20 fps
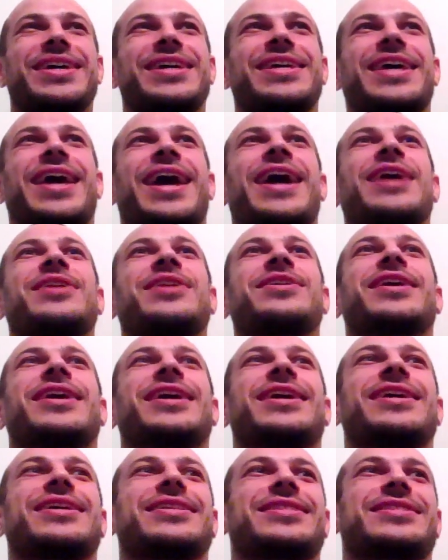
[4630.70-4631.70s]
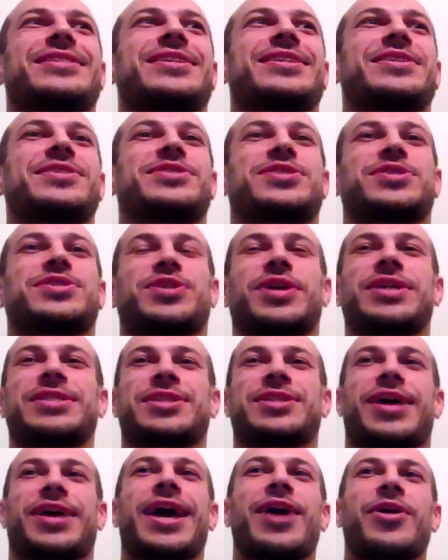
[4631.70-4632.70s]
yeah, how did I? So you're
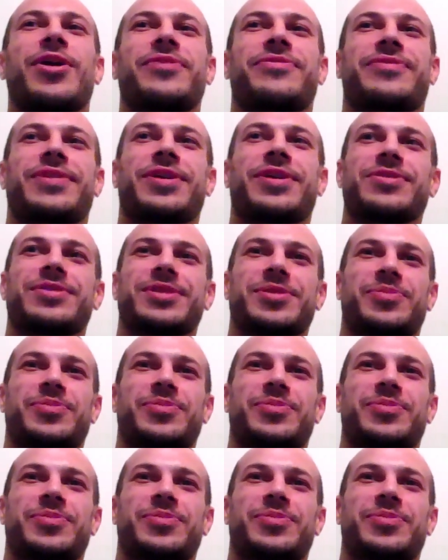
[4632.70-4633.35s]
asking like how I felt